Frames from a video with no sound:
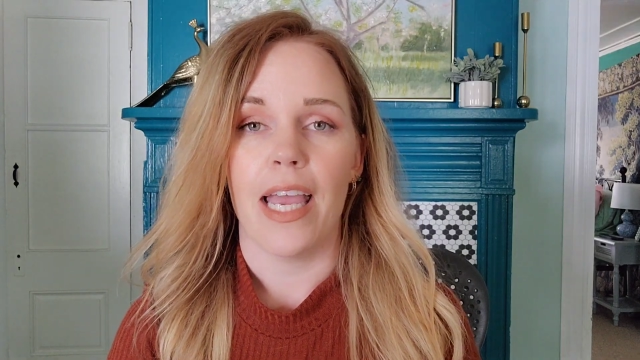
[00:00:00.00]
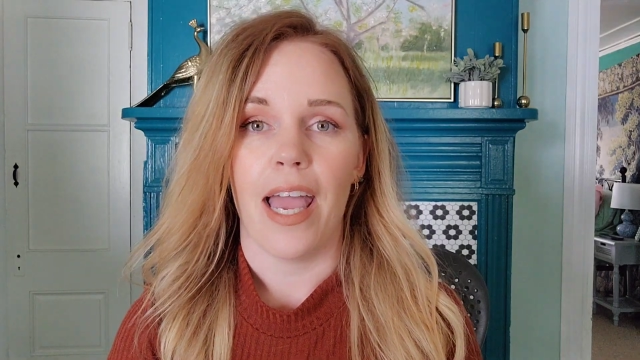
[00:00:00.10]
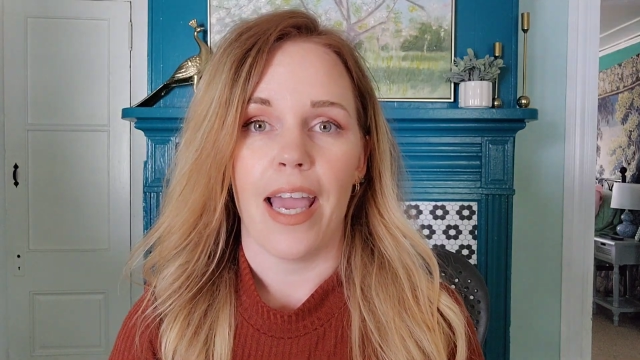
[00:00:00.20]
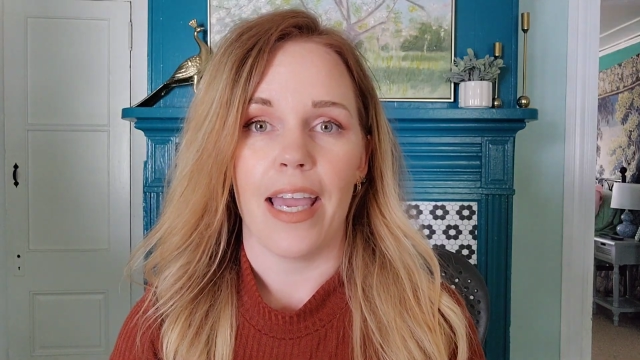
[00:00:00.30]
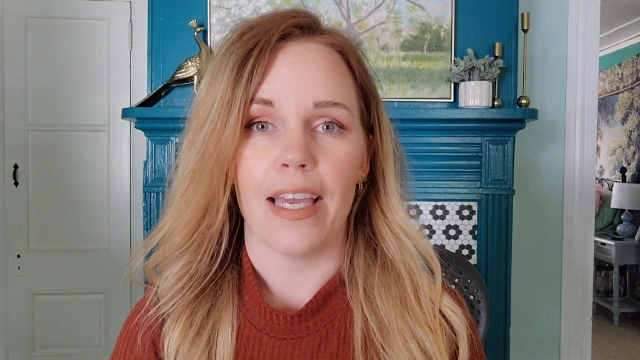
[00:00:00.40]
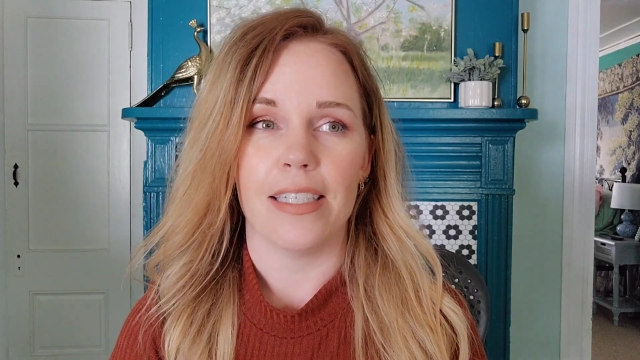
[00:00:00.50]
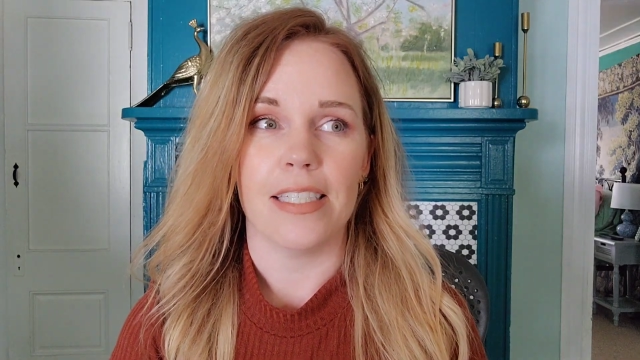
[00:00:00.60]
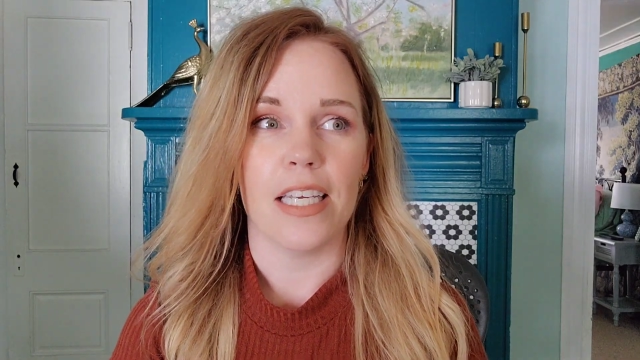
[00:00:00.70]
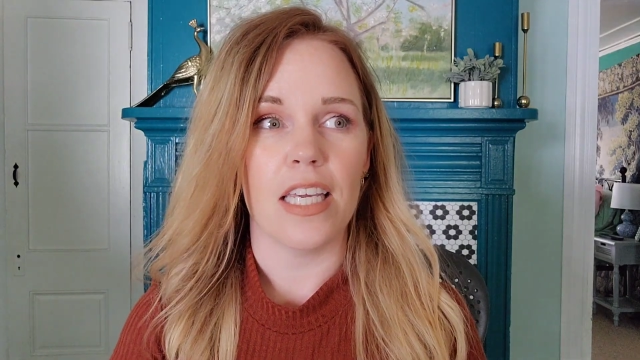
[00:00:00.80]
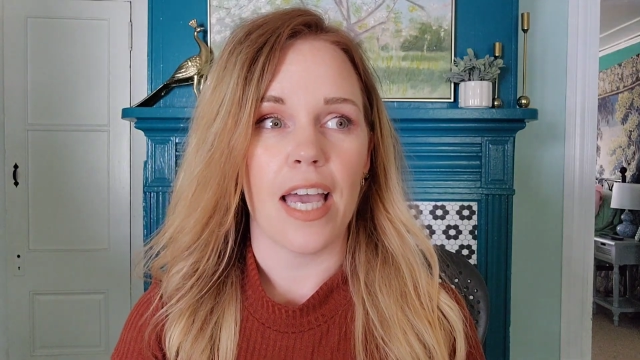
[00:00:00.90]
and
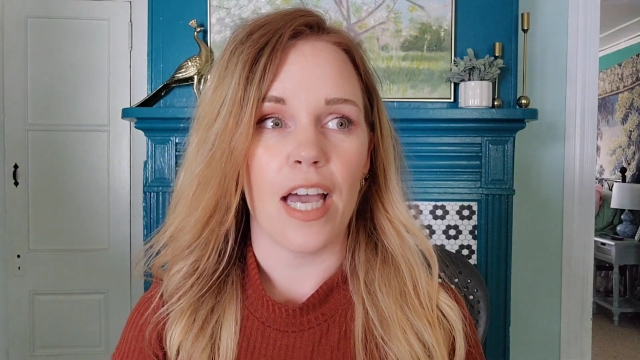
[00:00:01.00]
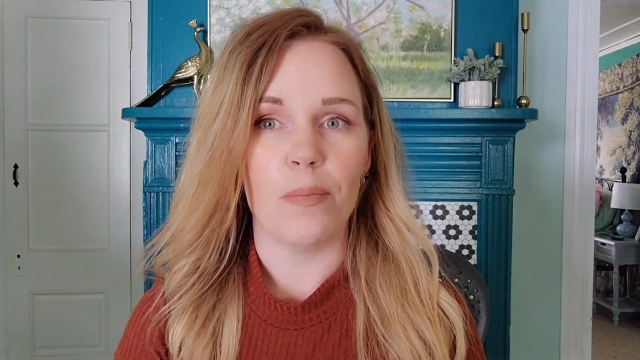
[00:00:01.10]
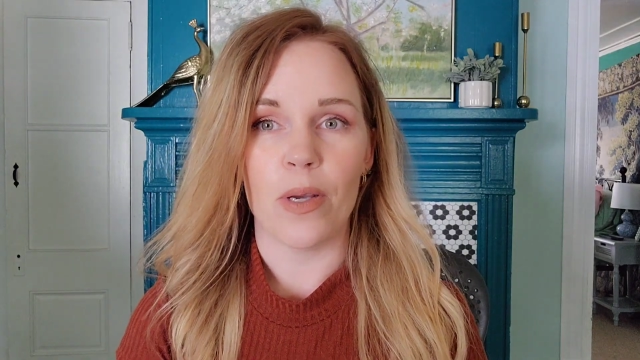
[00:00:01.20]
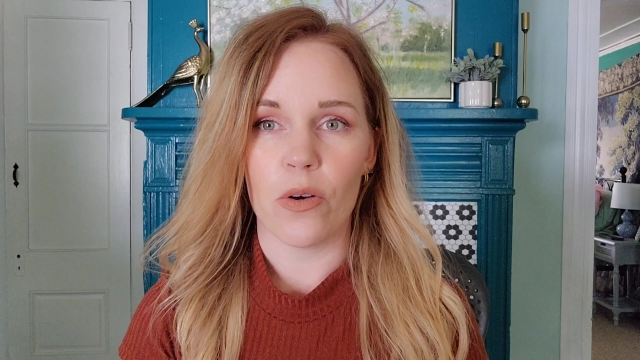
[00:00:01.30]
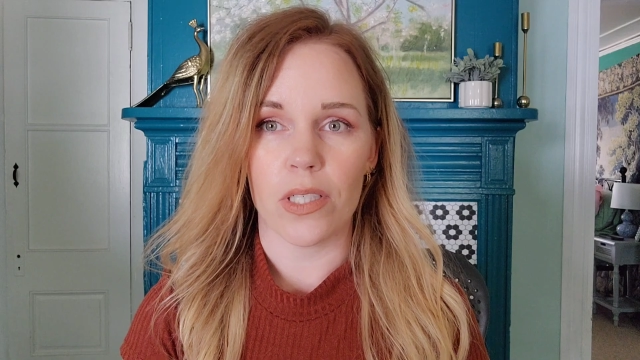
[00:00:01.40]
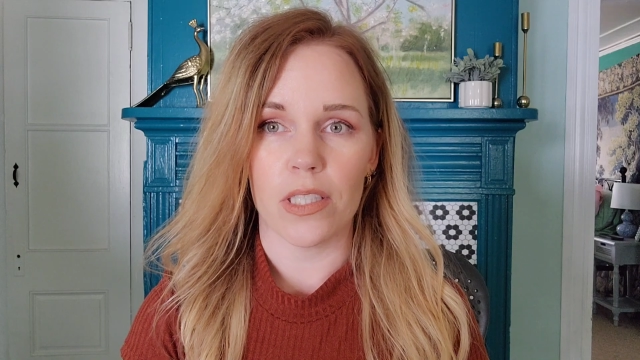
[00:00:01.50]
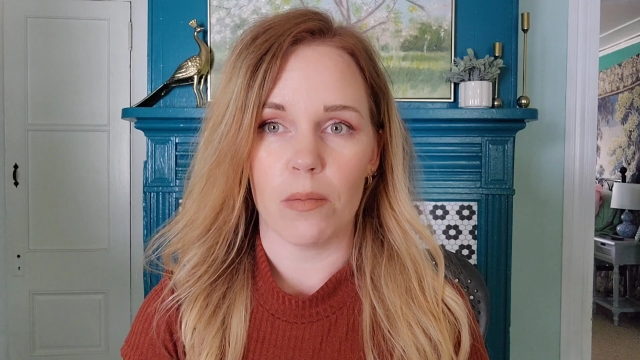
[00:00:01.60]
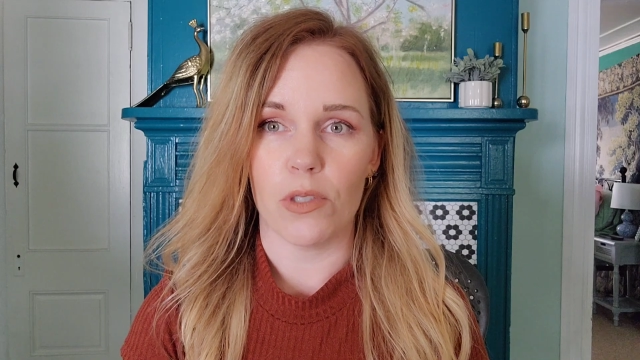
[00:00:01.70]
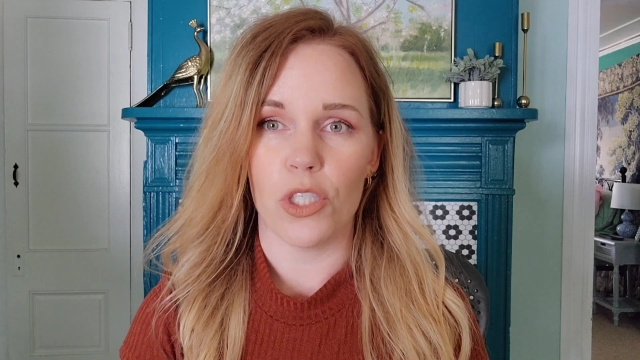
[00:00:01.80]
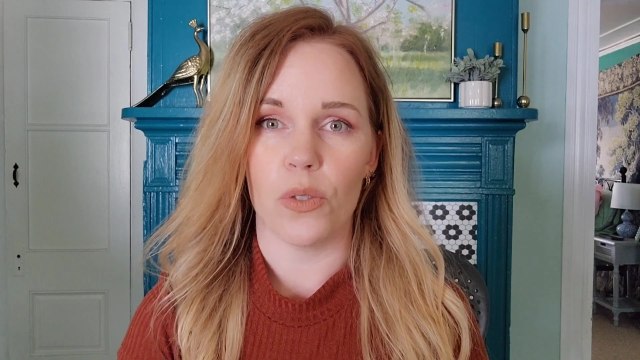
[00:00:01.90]
he had me hooked up to,